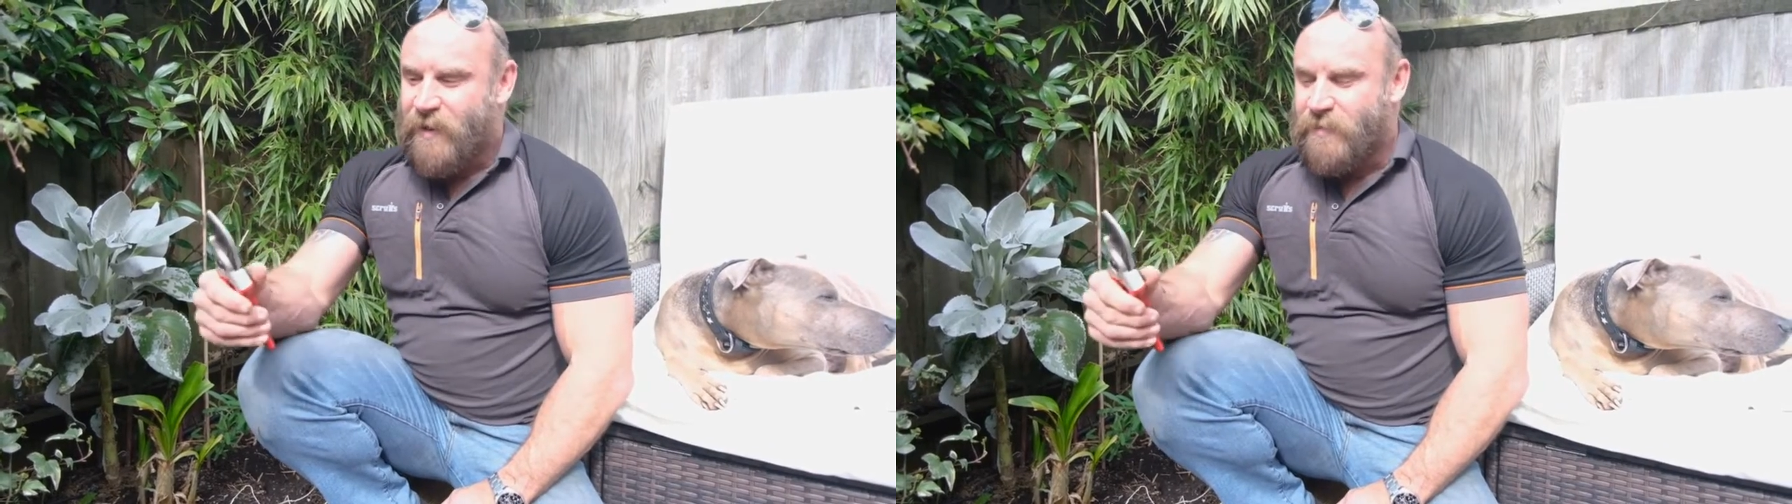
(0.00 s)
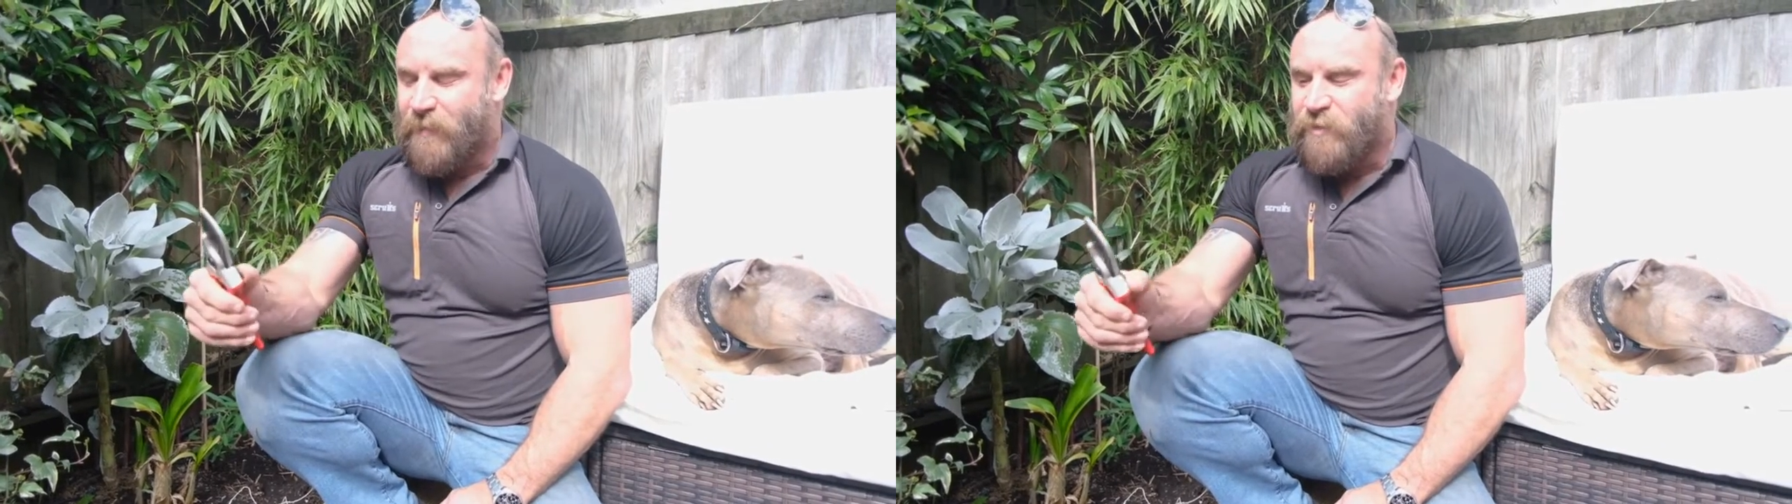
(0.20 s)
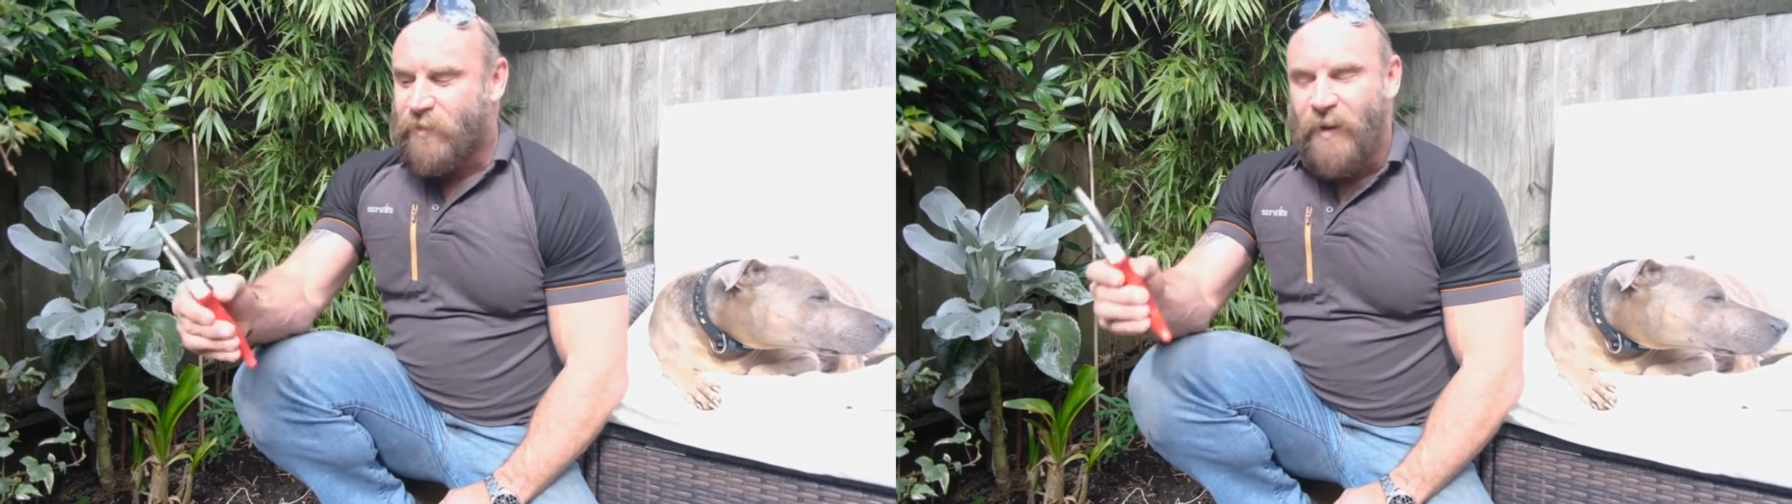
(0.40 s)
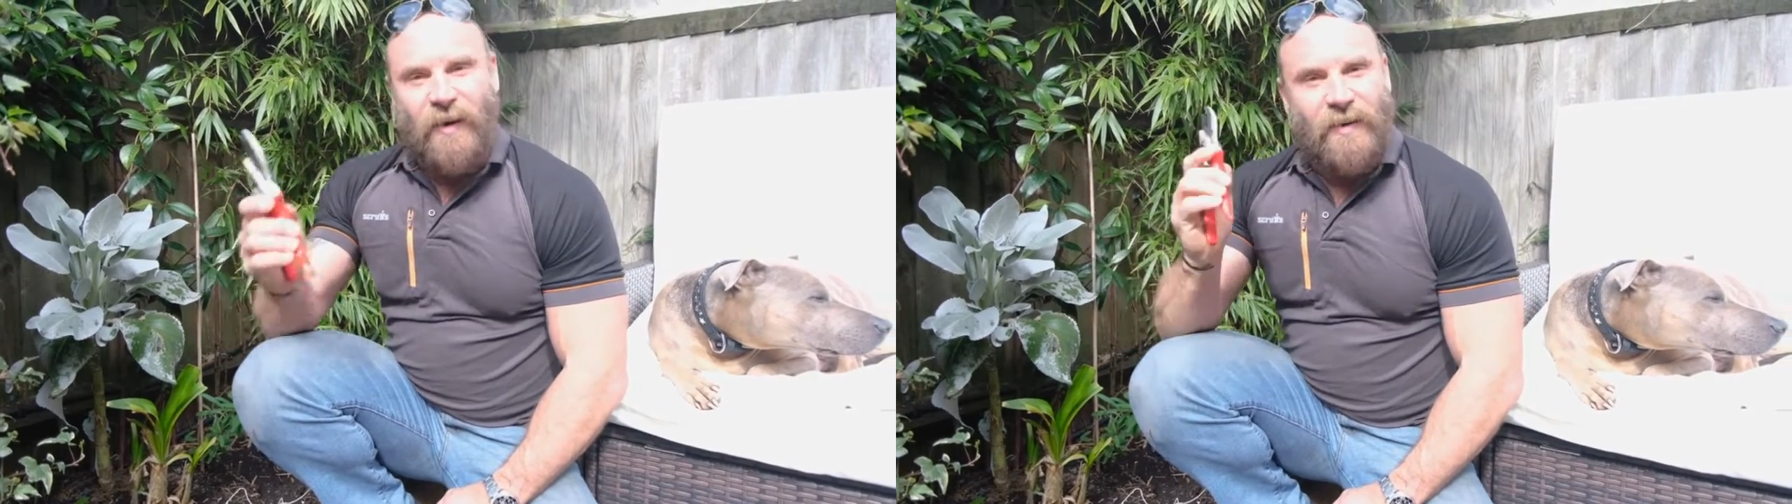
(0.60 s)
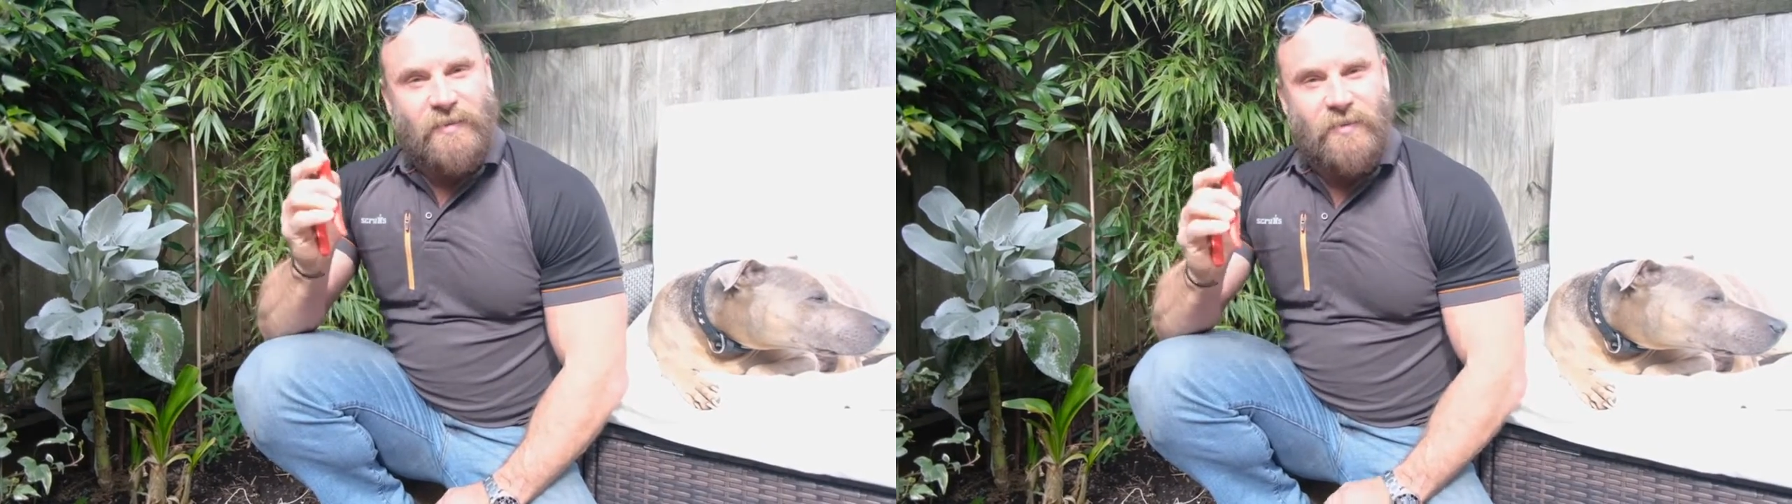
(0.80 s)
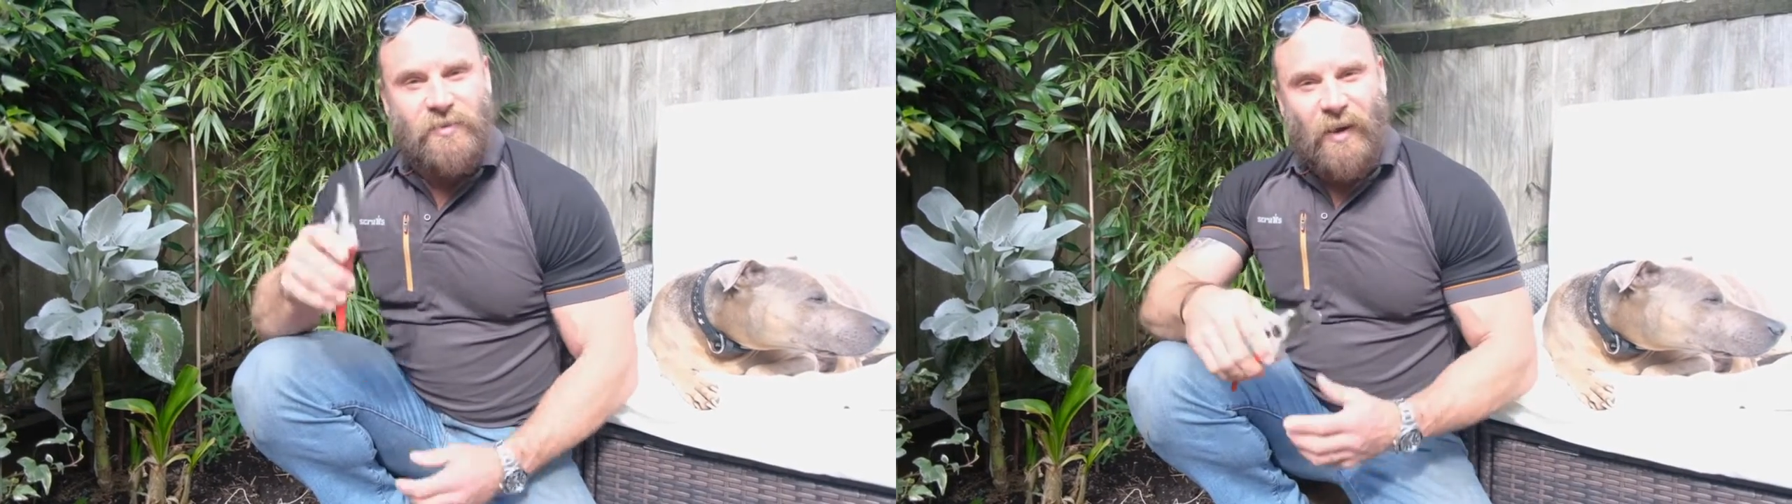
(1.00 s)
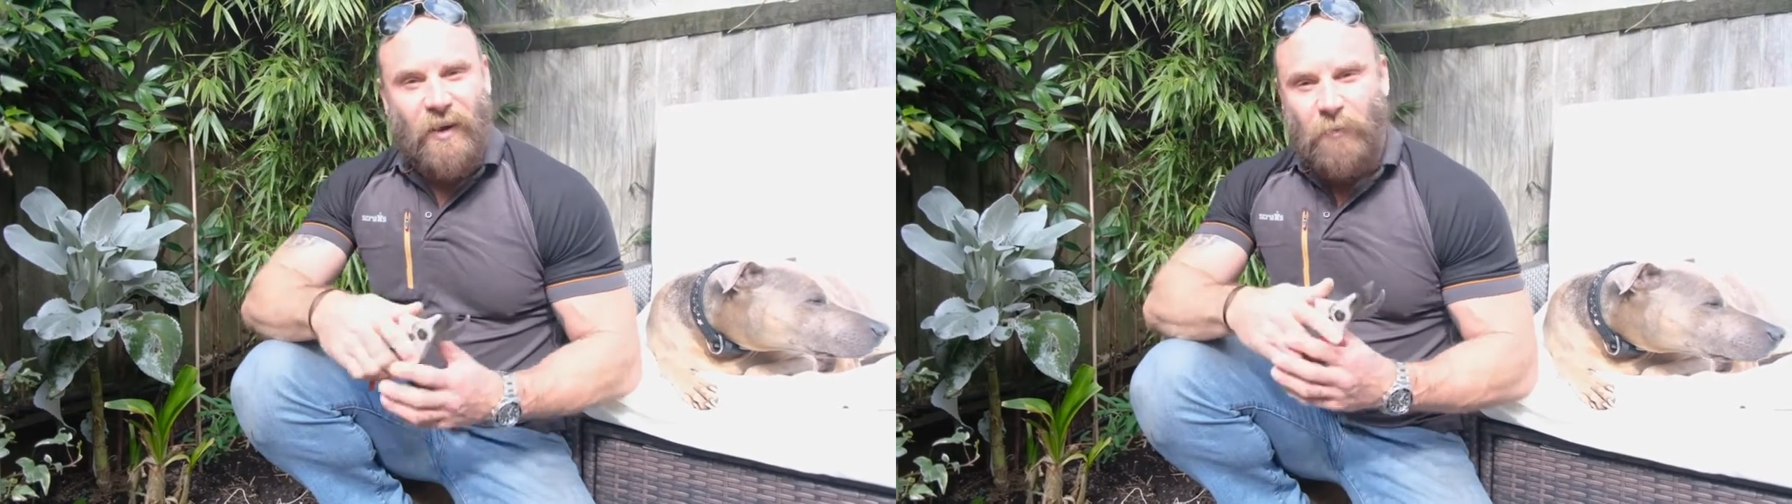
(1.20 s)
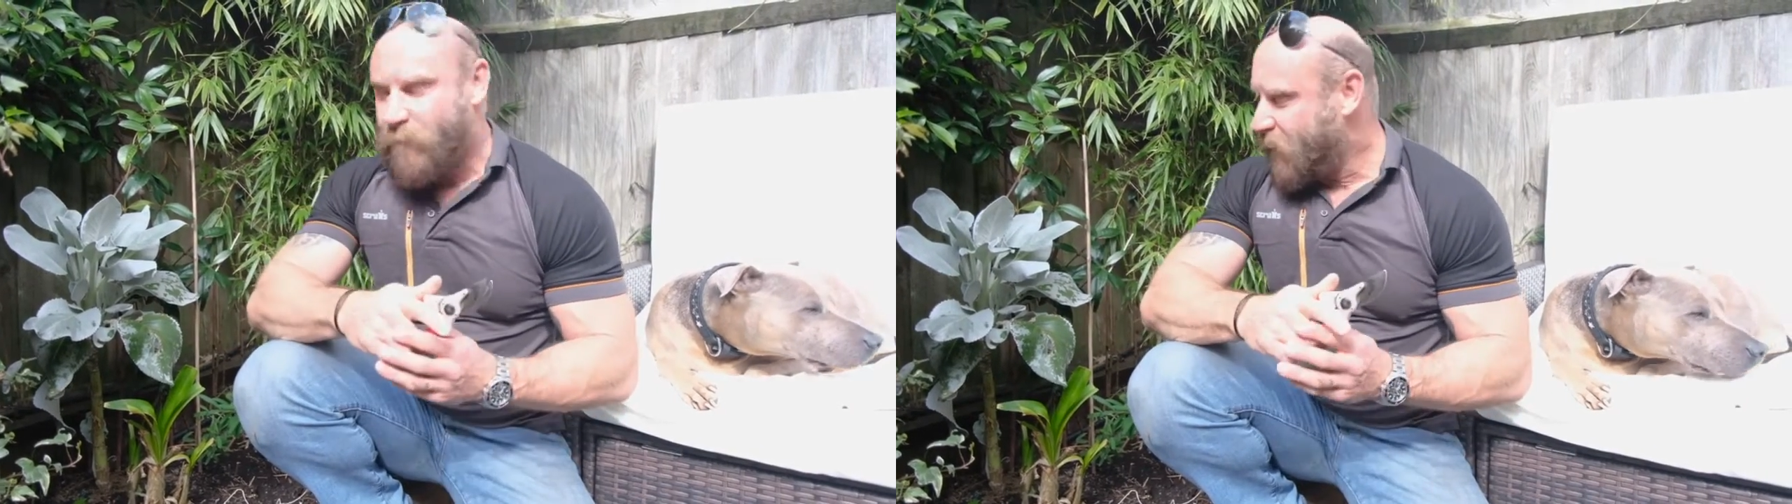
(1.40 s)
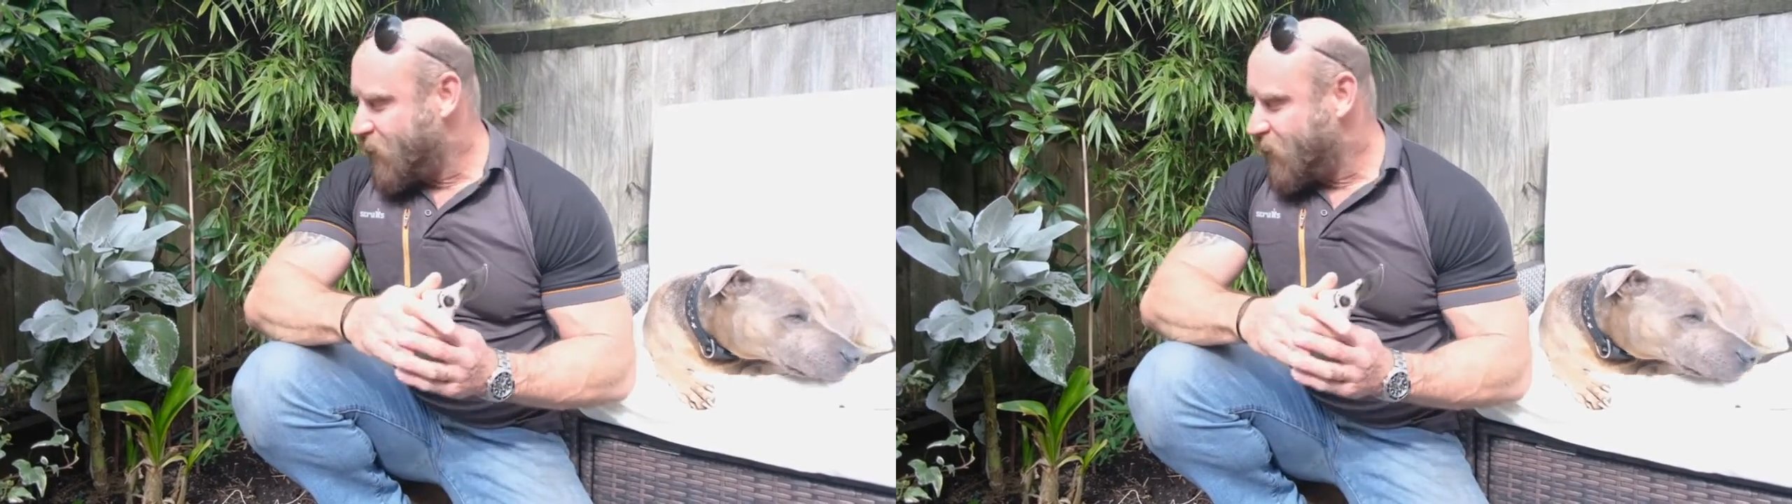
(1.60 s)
So make sure they're nice and sharp.